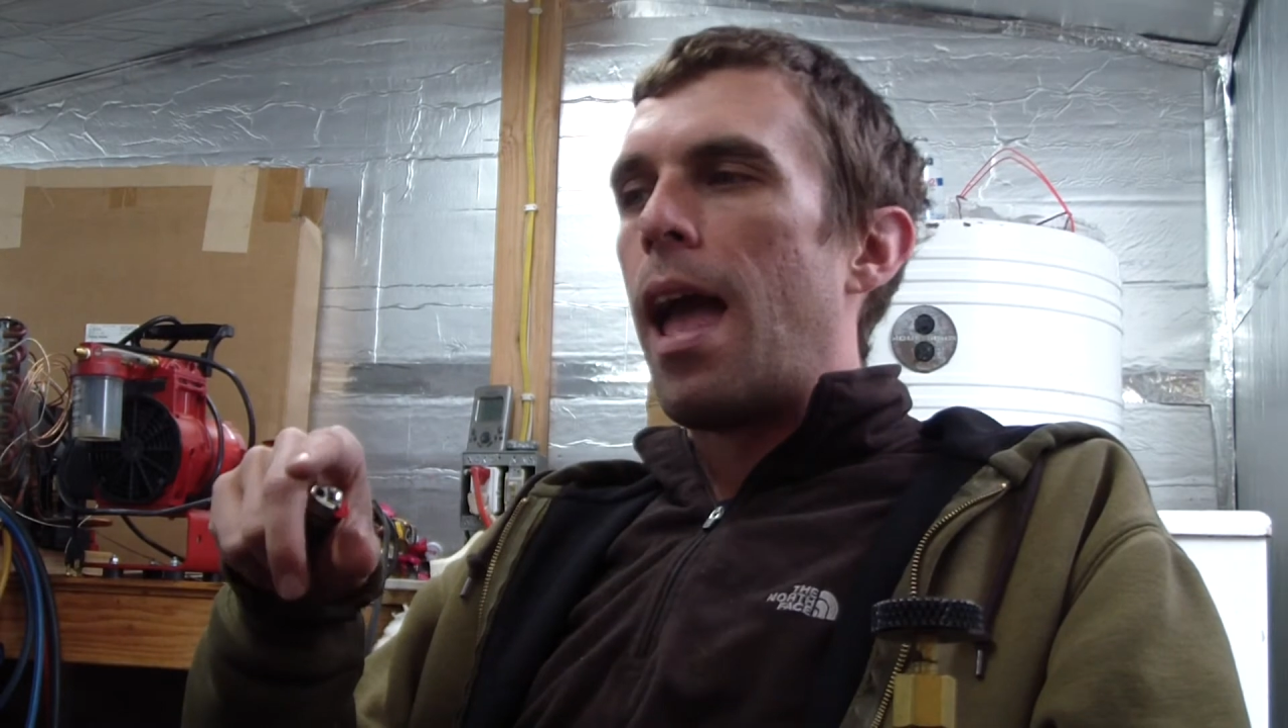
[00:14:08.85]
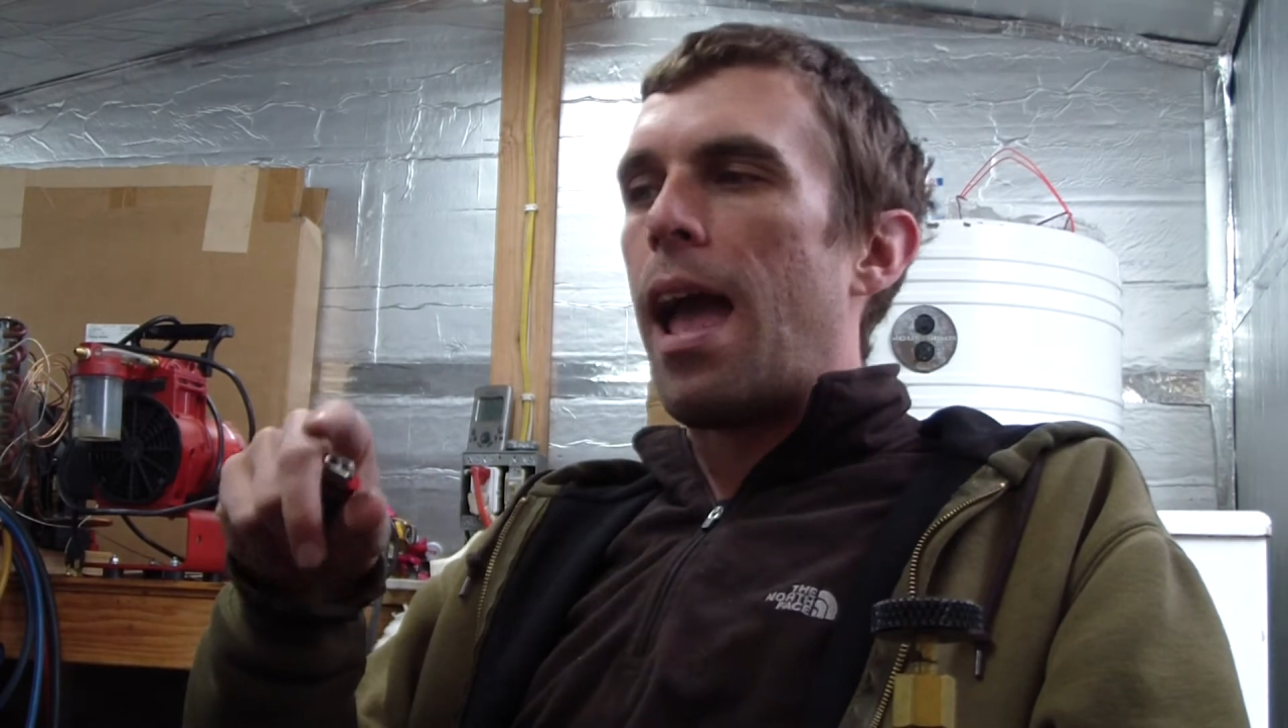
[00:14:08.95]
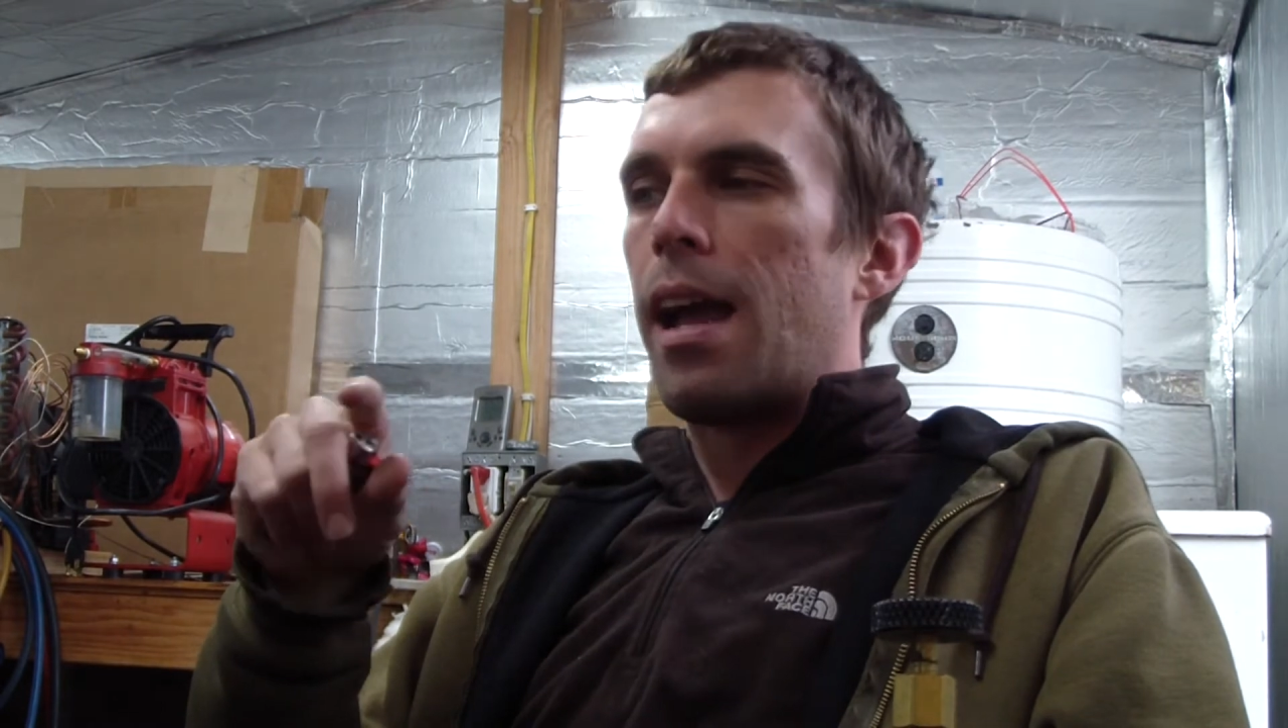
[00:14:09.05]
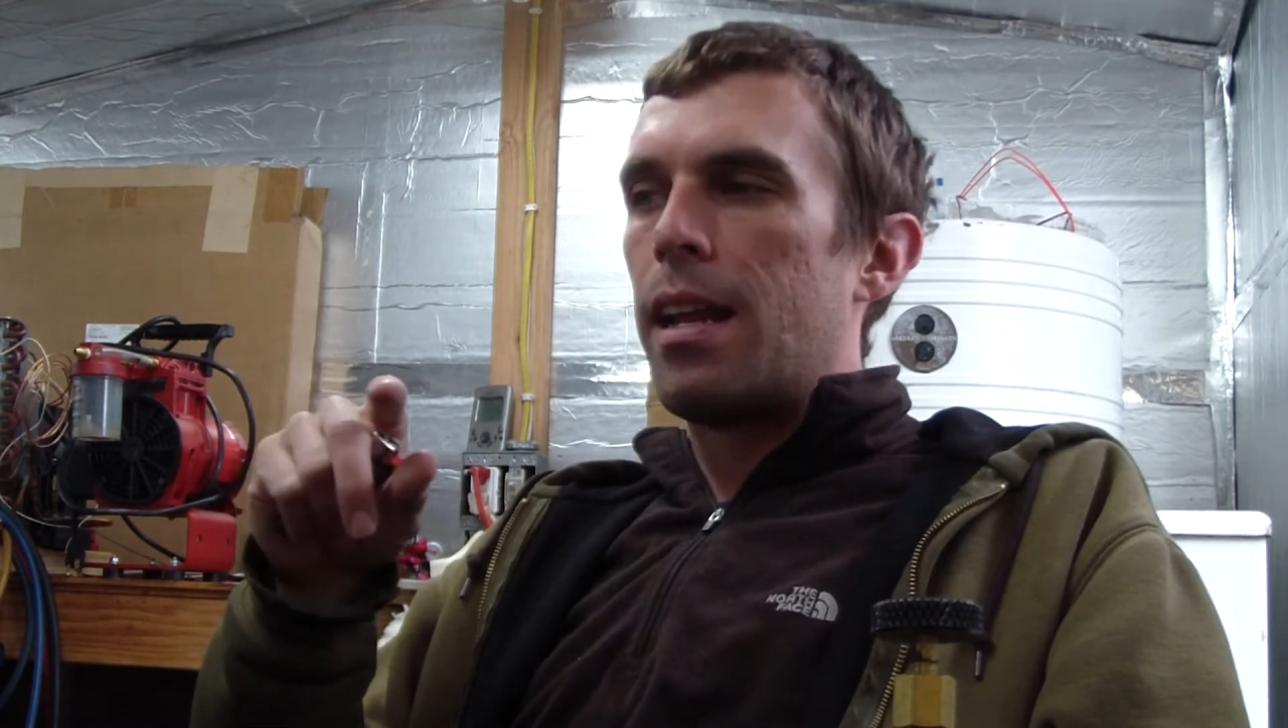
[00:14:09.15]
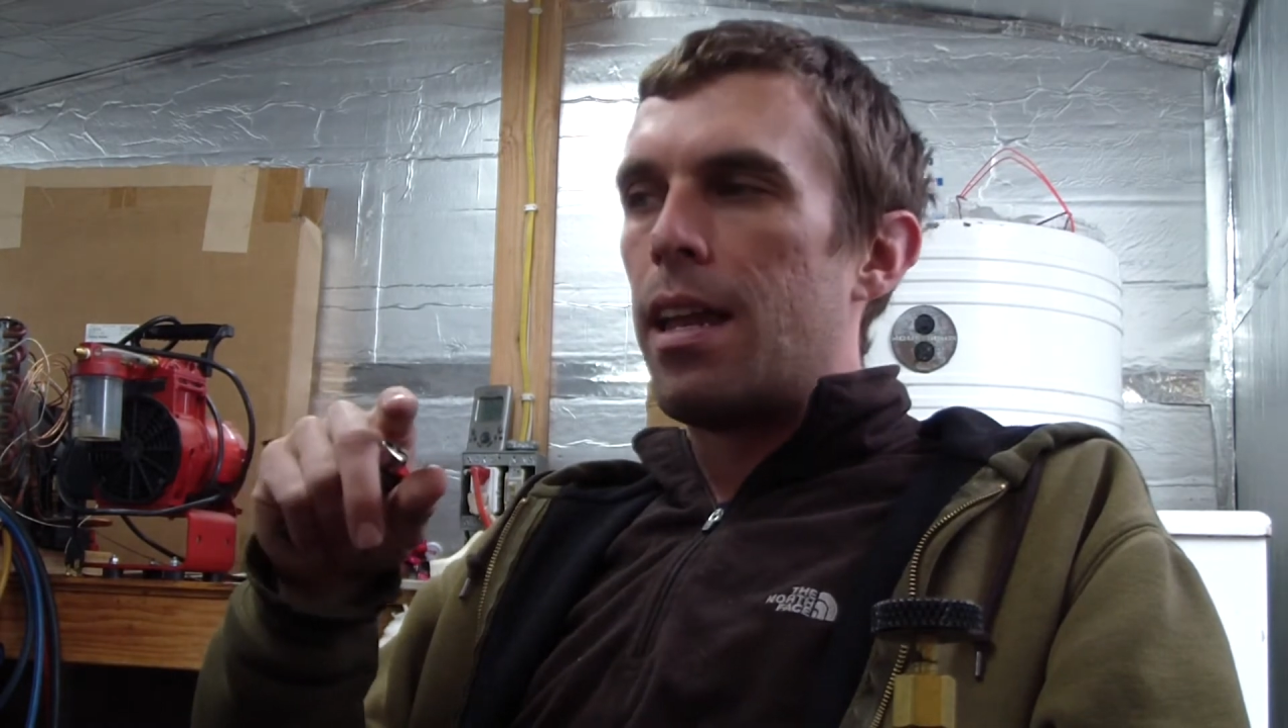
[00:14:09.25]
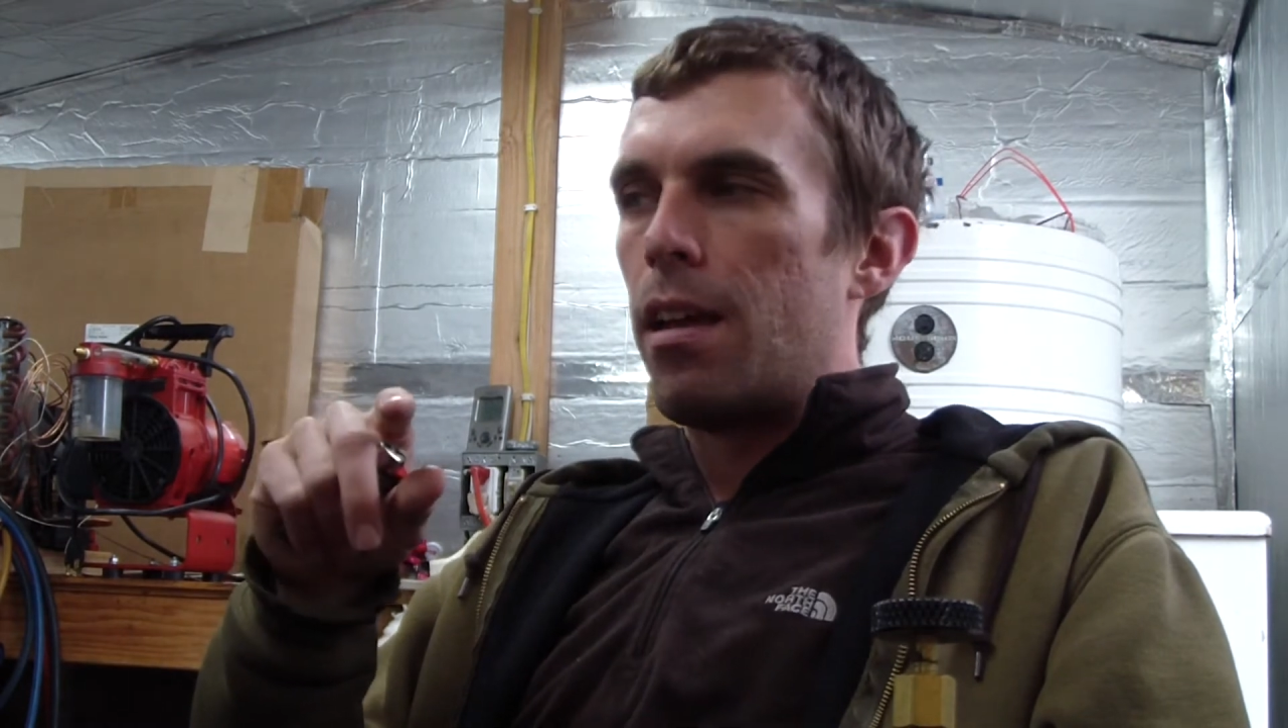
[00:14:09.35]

And